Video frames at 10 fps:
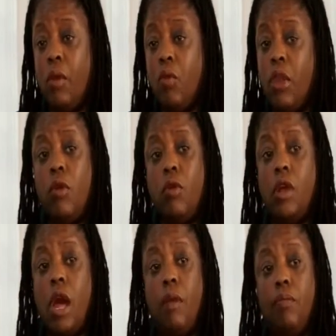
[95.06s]

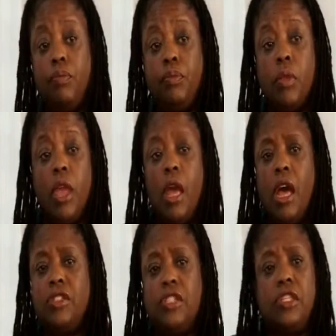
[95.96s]
real
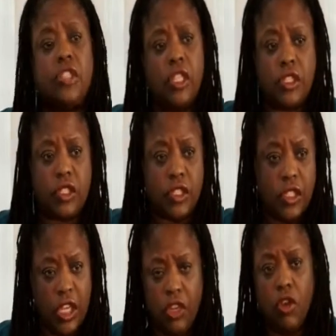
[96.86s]

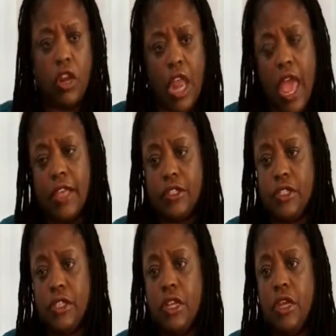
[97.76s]
assistants in your
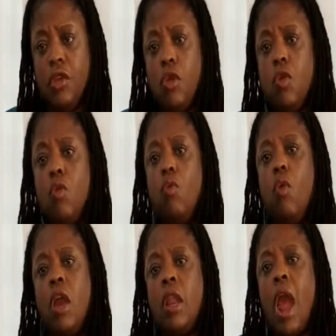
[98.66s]
class.
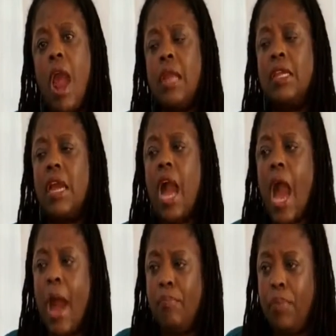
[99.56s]
What are the
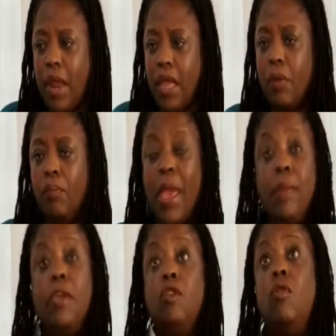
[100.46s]
complex,
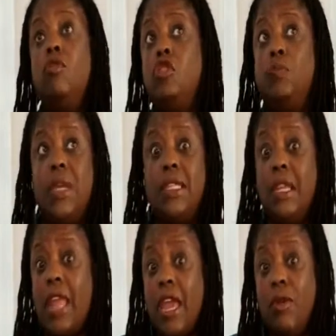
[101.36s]
maybe you don't speak
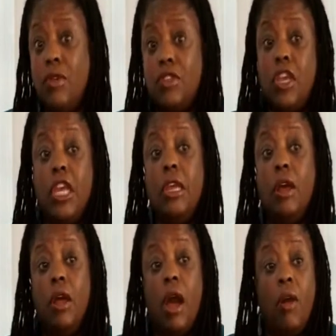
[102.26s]
the language
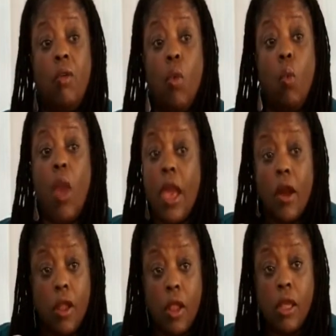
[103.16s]

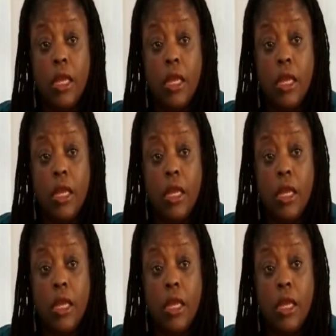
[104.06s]
well.